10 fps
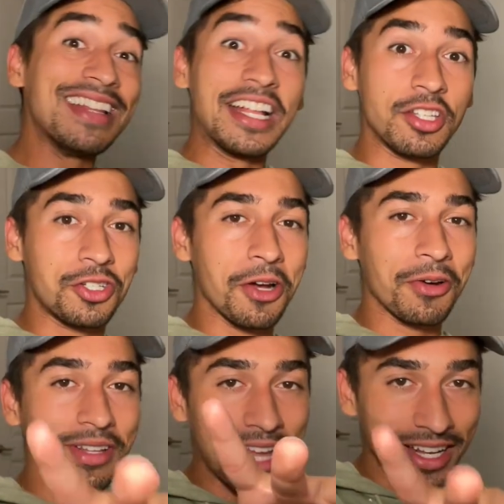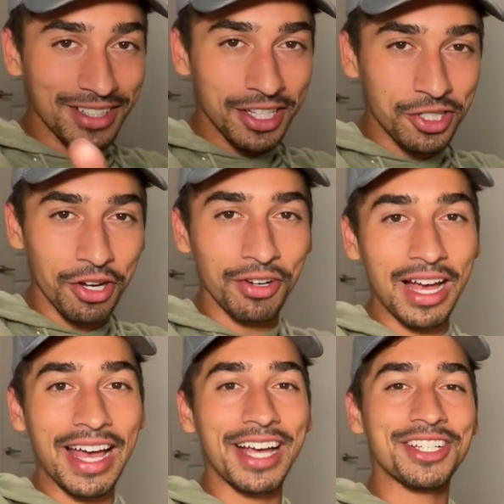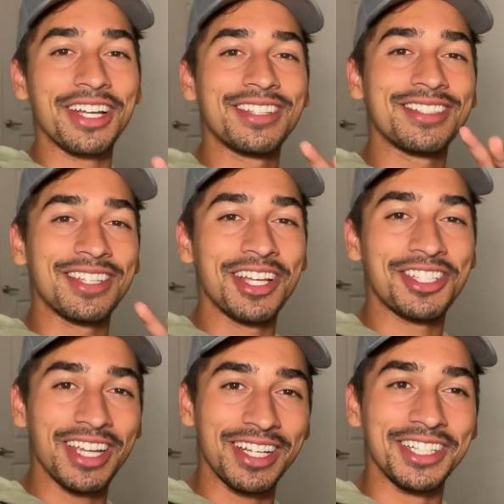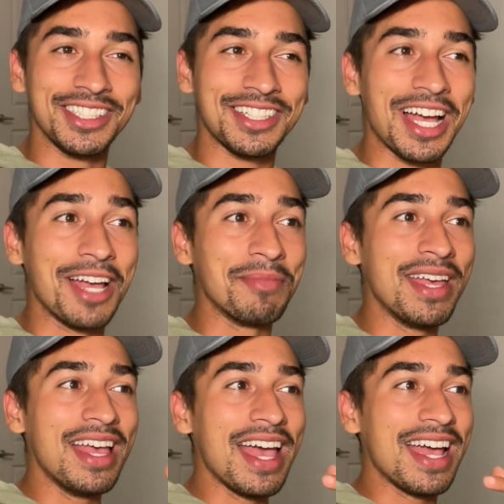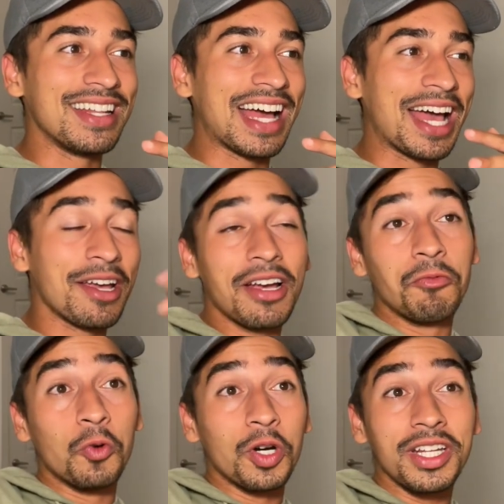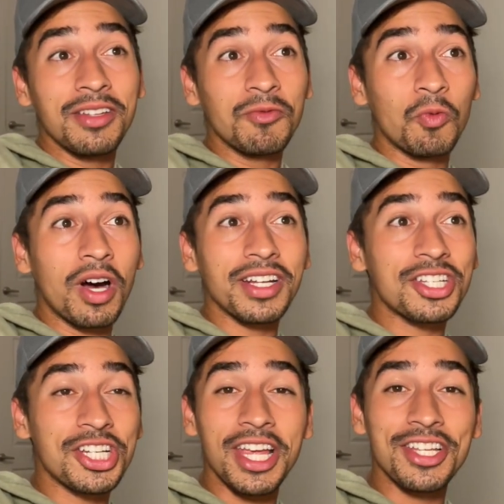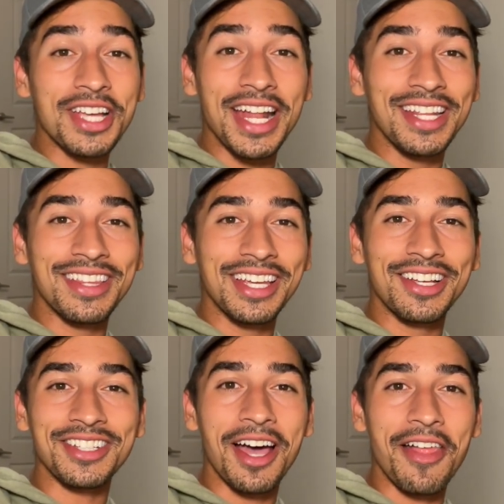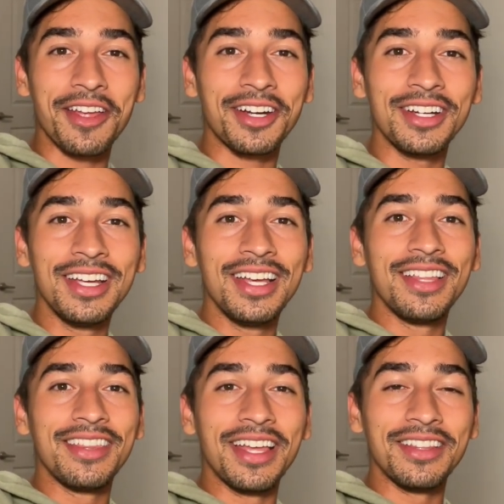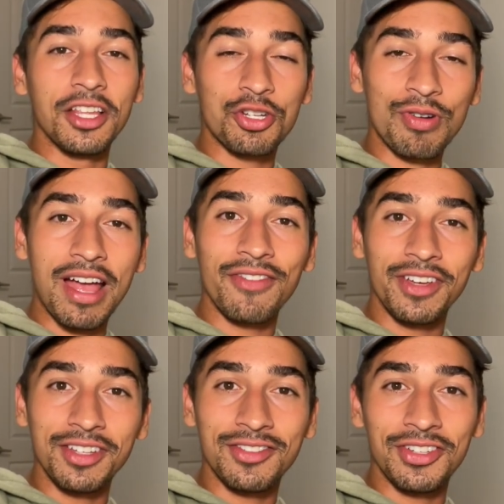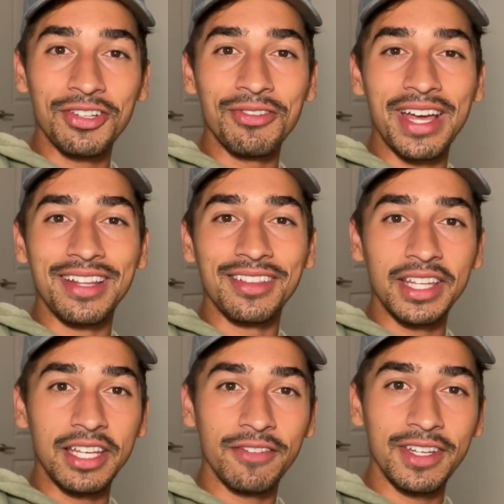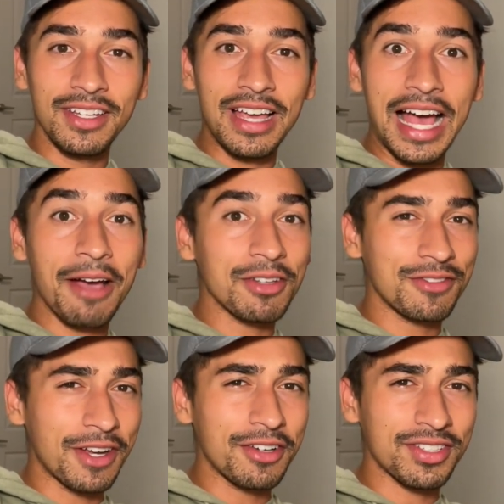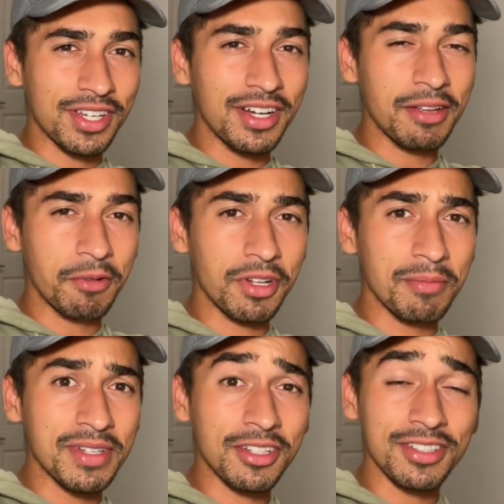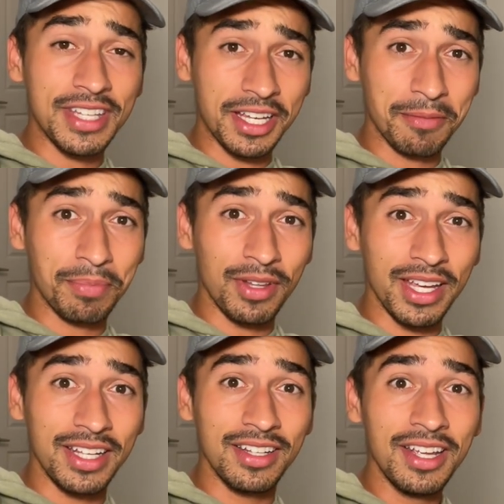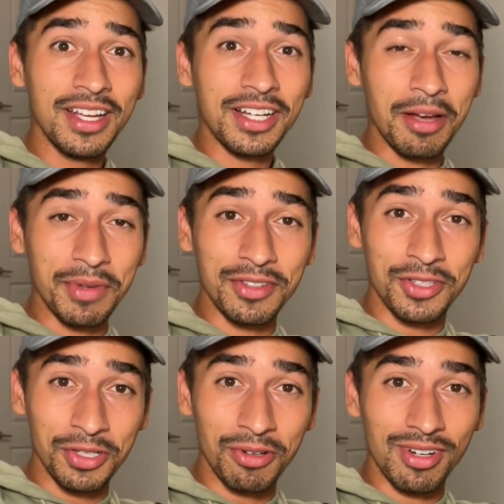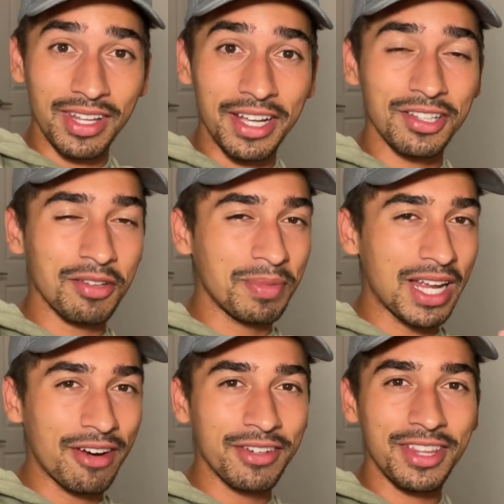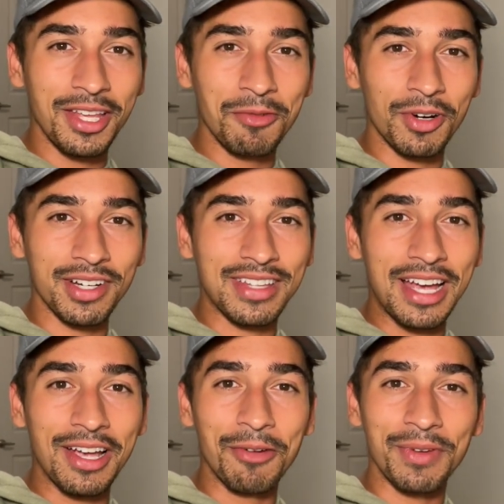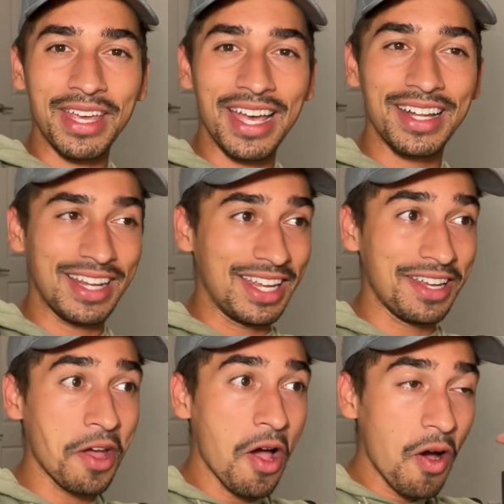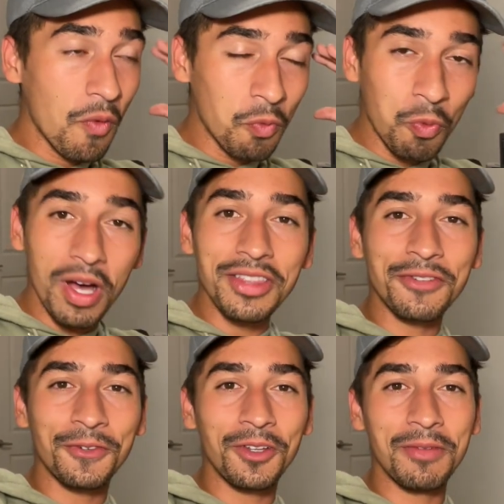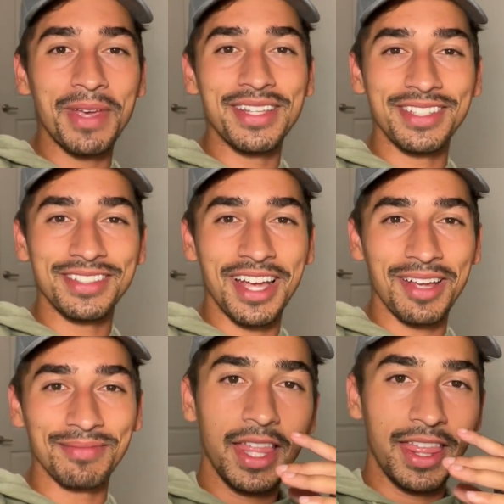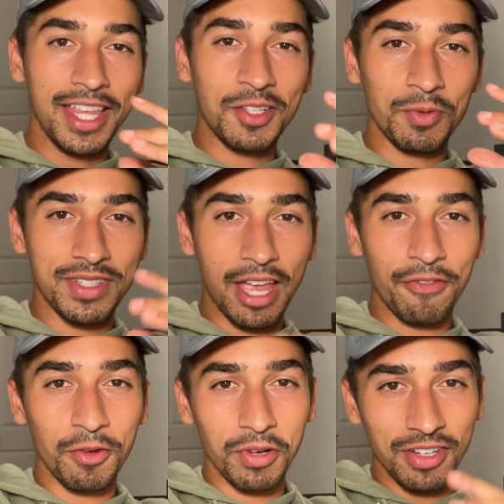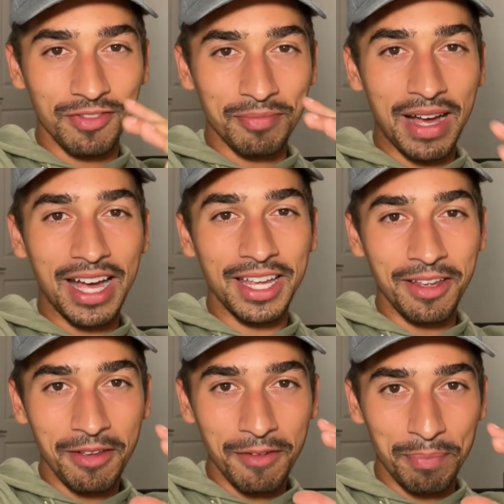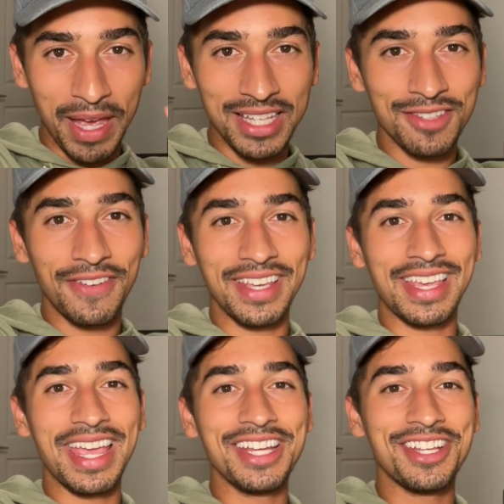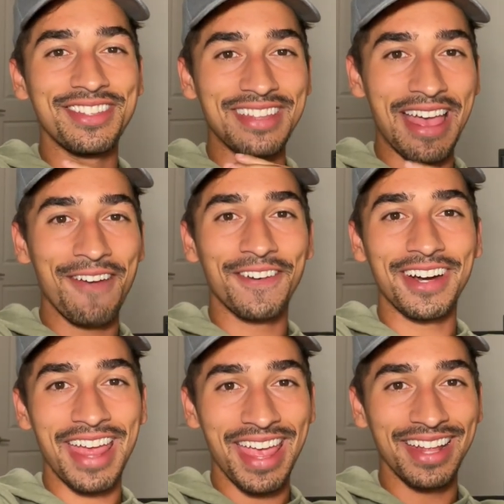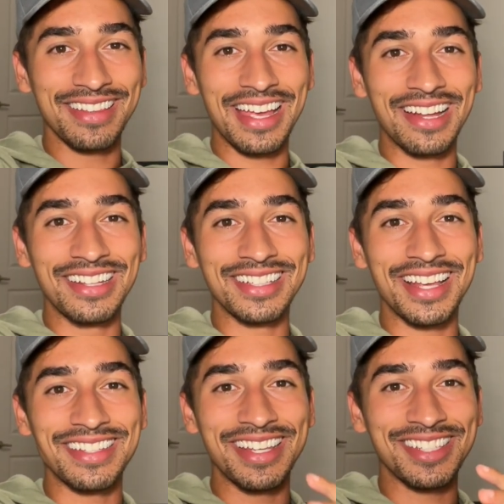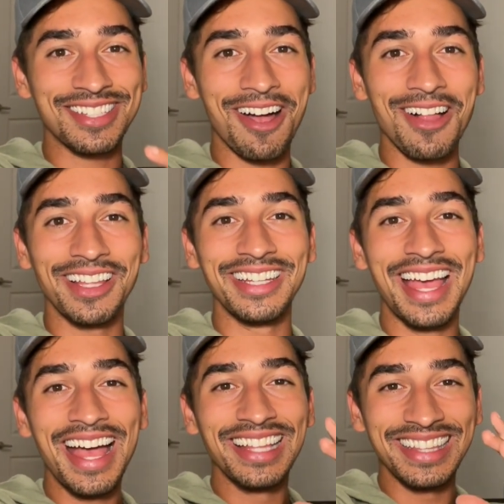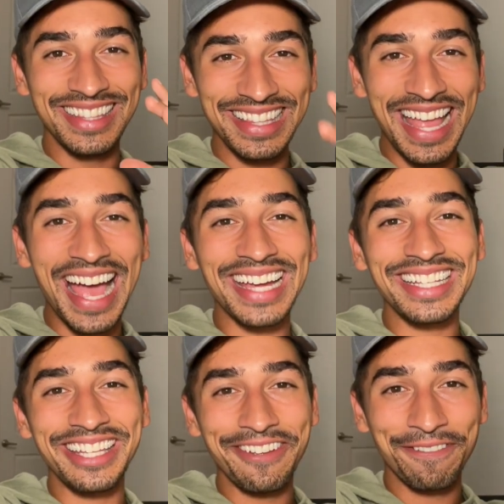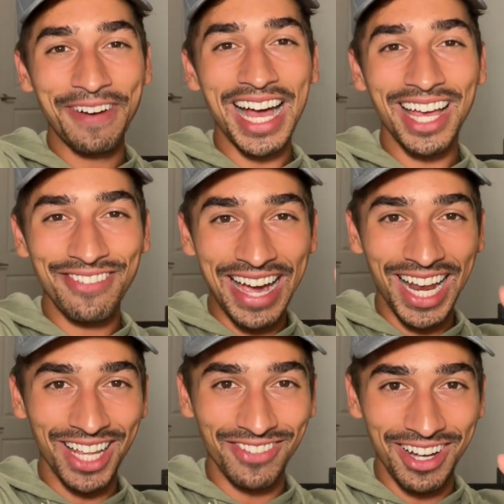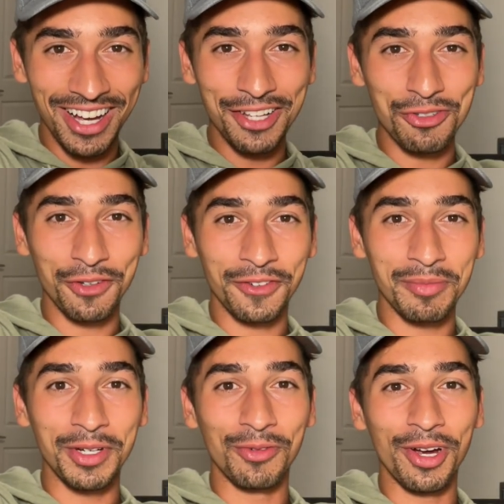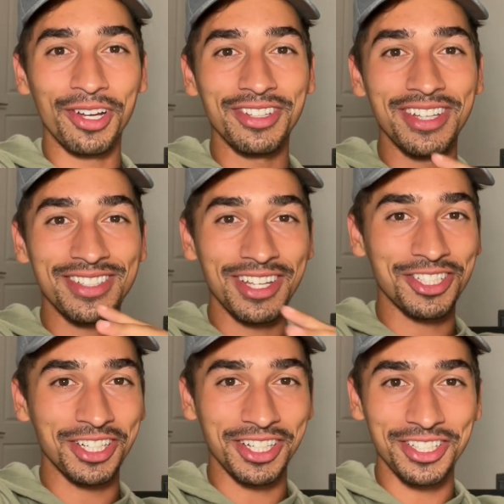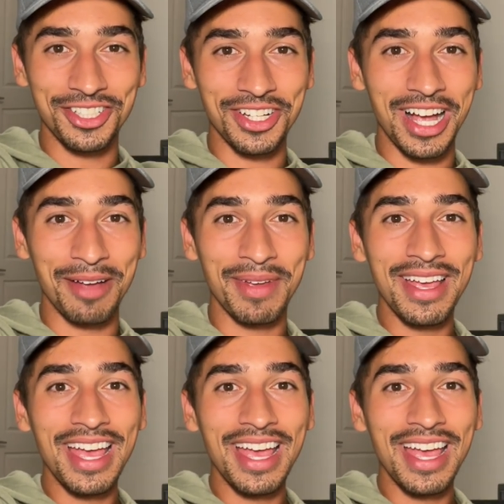That's a joke. That is a joke. I actually had such a good time and I wouldn't want to change anything else other than the traveling to and leaving. I was very scared that we were going to miss our second plane coming to Orlando, but everything worked out and we had a wonderful, amazing time. This was definitely one of my best vacations ever, hand down. This gets a solid 95 out of 100 for me. Royal did such a good job.